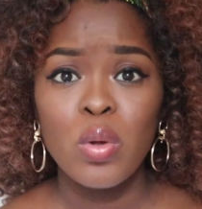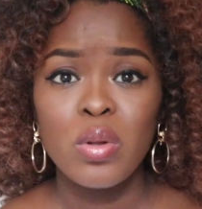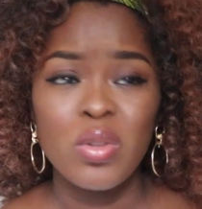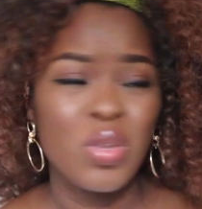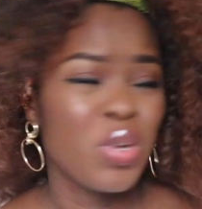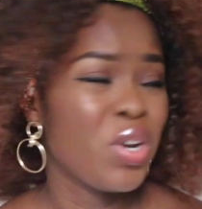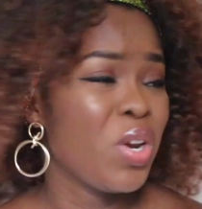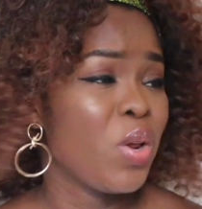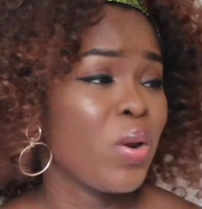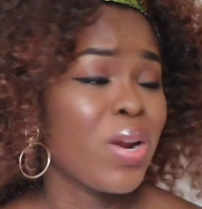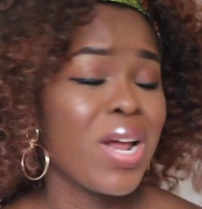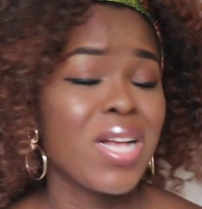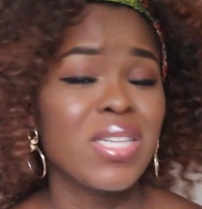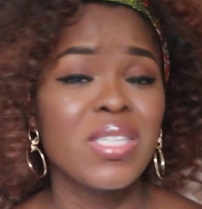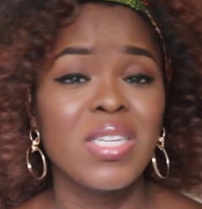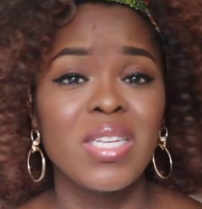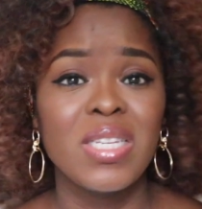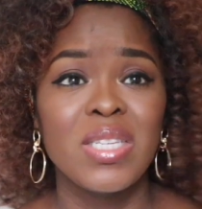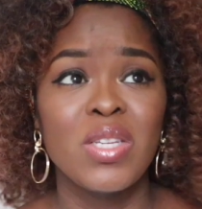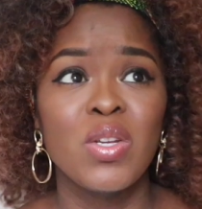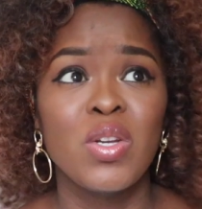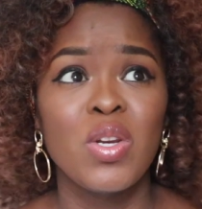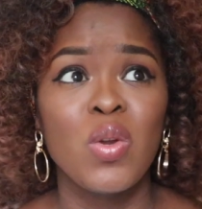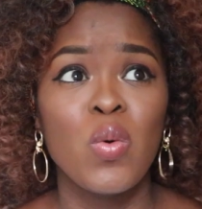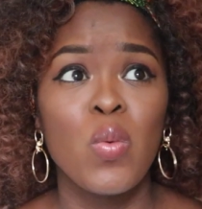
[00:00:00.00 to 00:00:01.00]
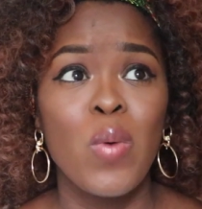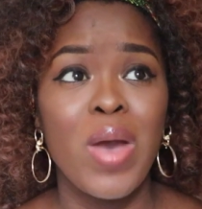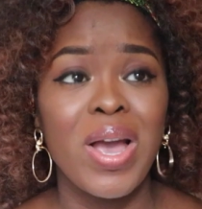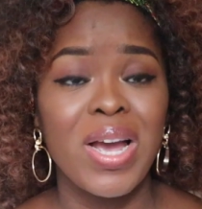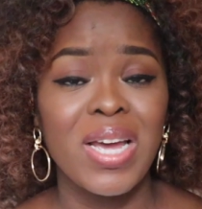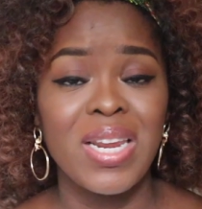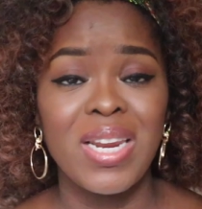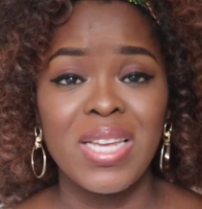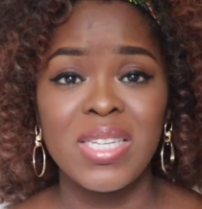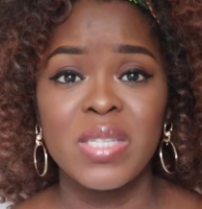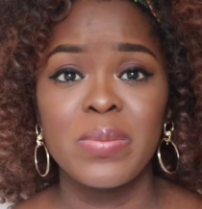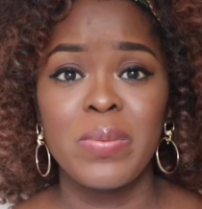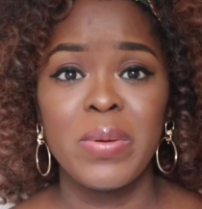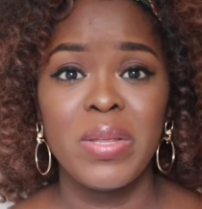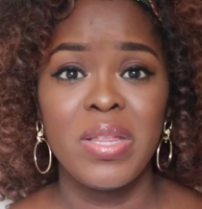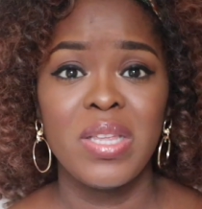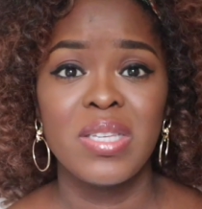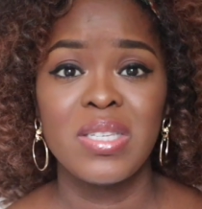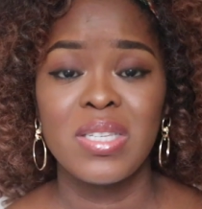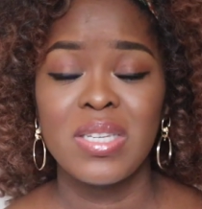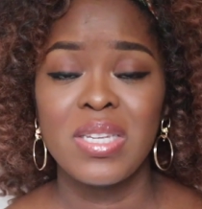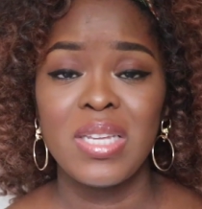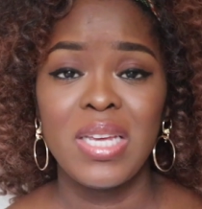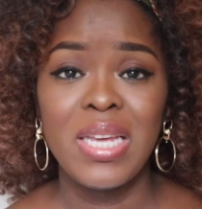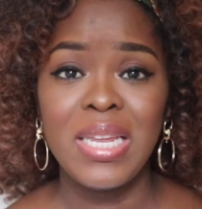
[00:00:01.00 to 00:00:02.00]
The only way I can explain
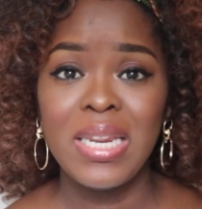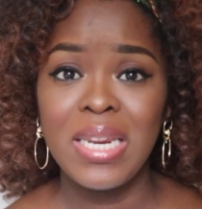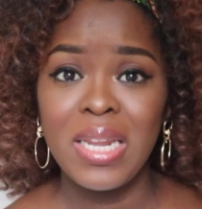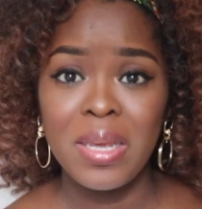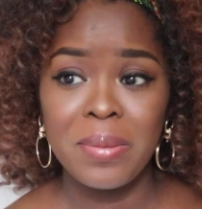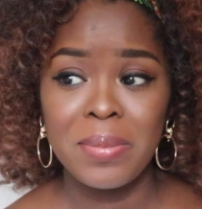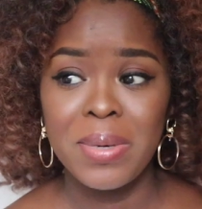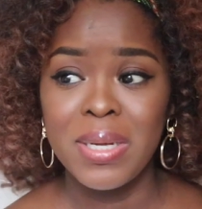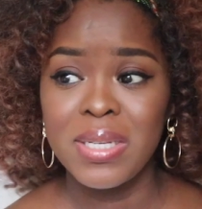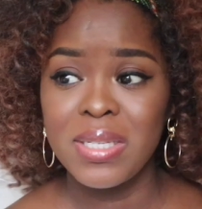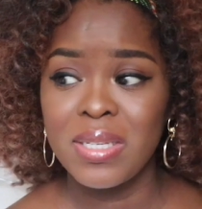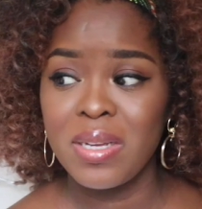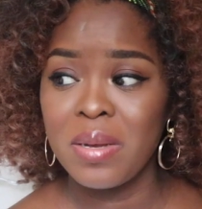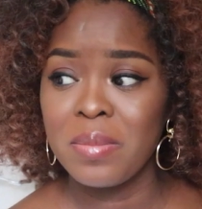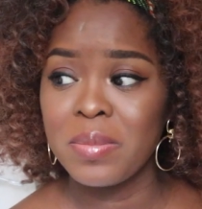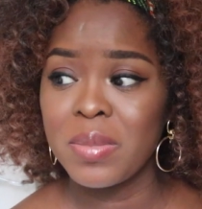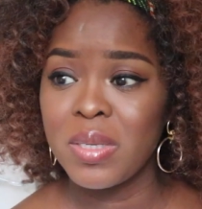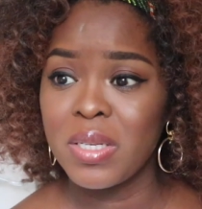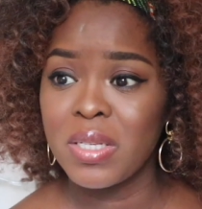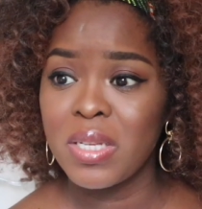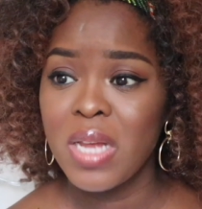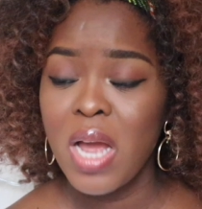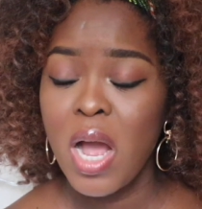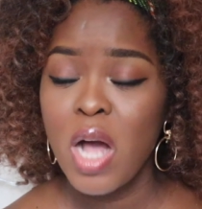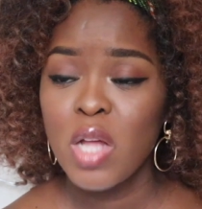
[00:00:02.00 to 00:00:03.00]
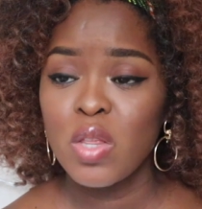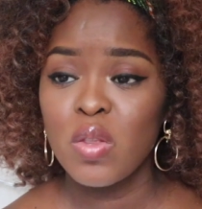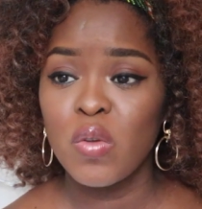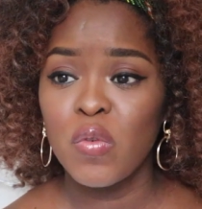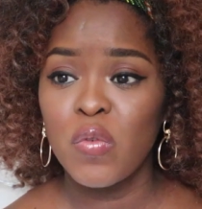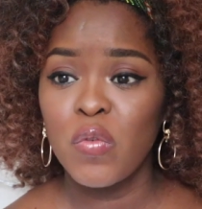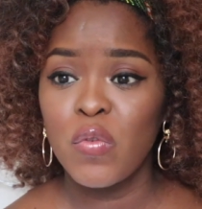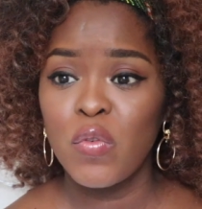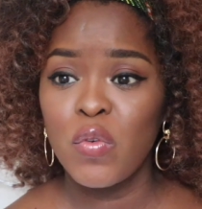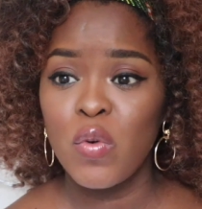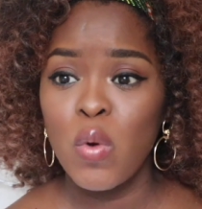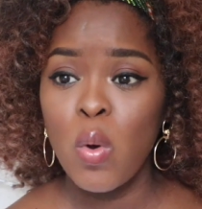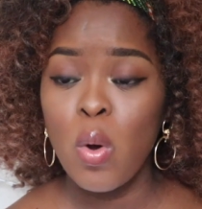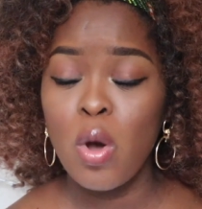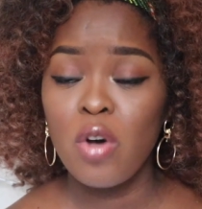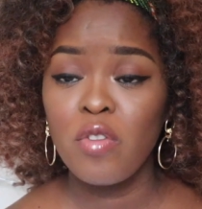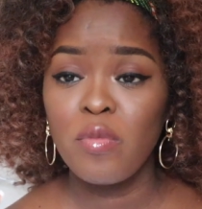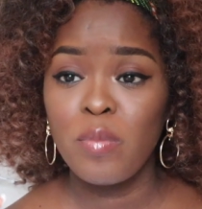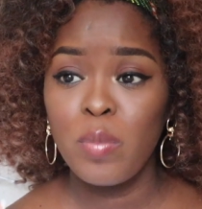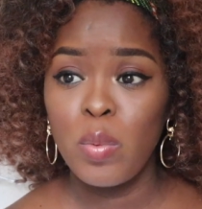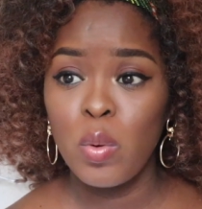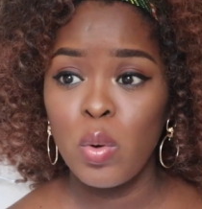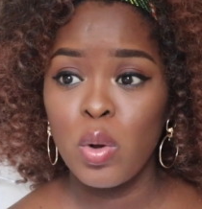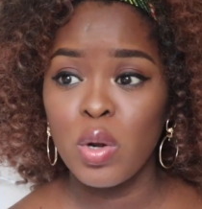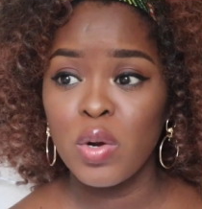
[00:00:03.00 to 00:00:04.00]
this in layman terms is the flow of
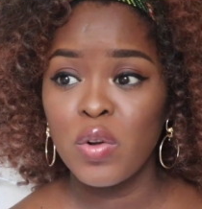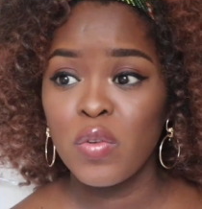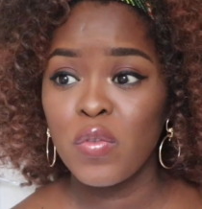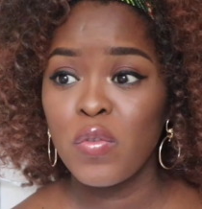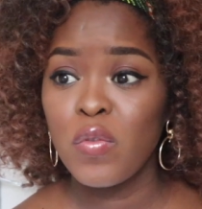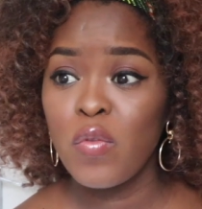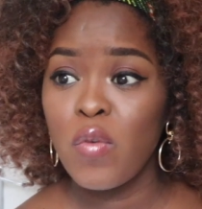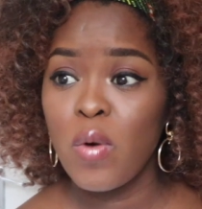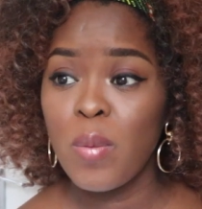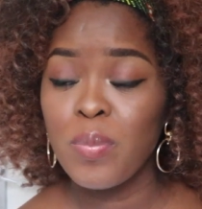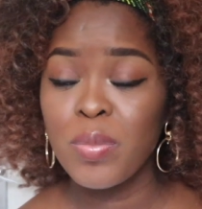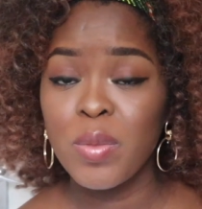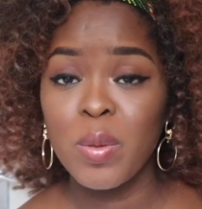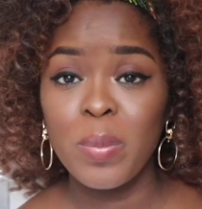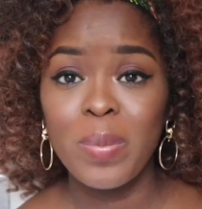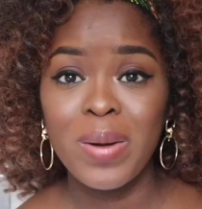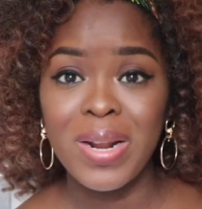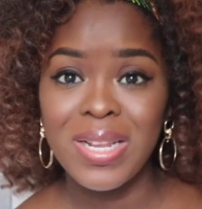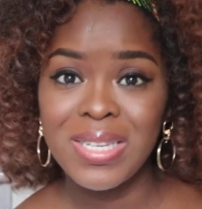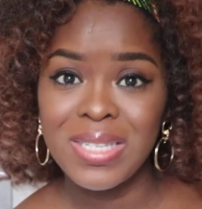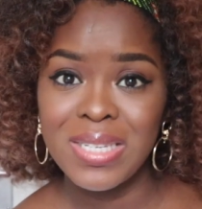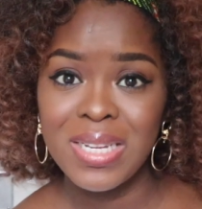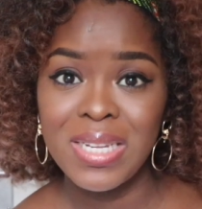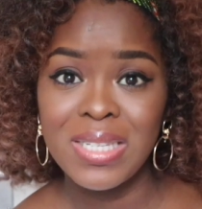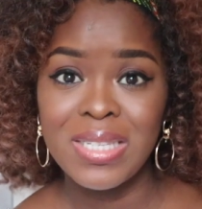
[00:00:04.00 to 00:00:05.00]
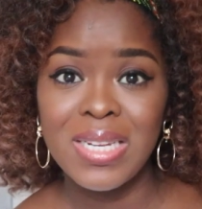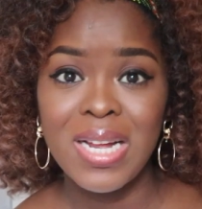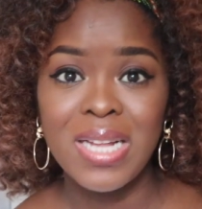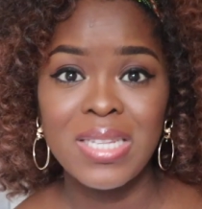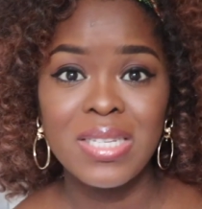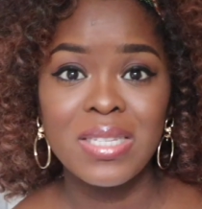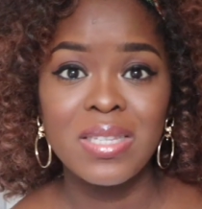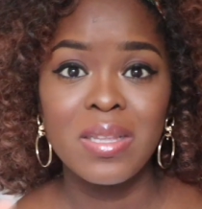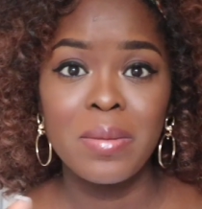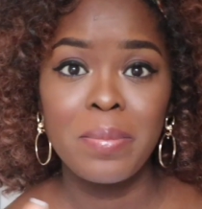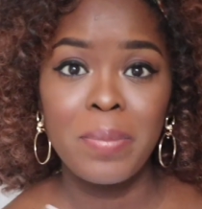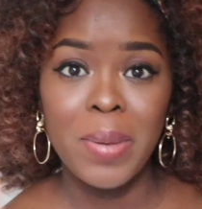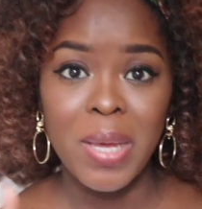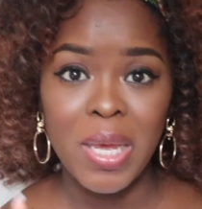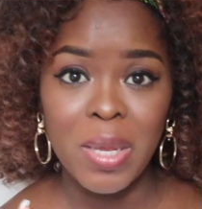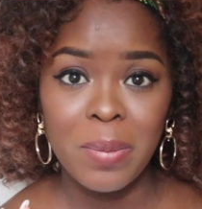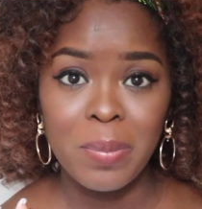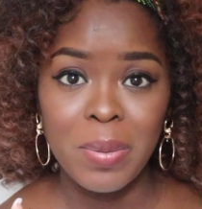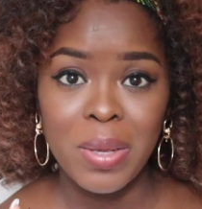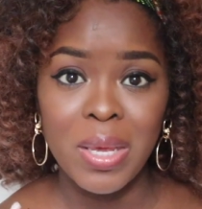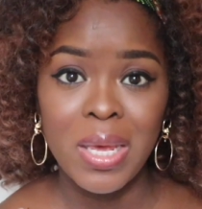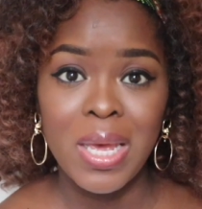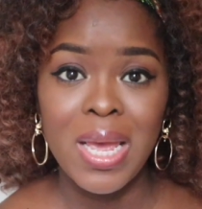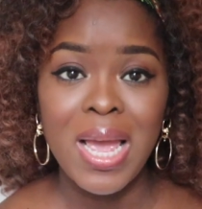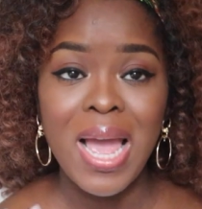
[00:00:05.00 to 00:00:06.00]
blood from the placenta to the
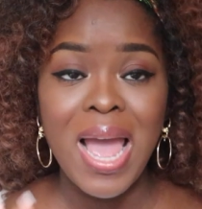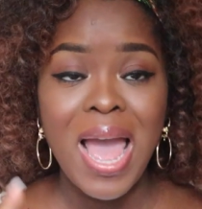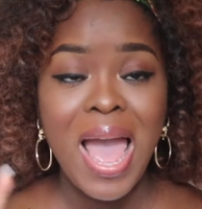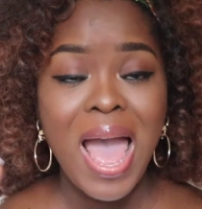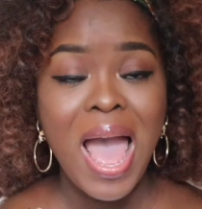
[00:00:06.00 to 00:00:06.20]
baby,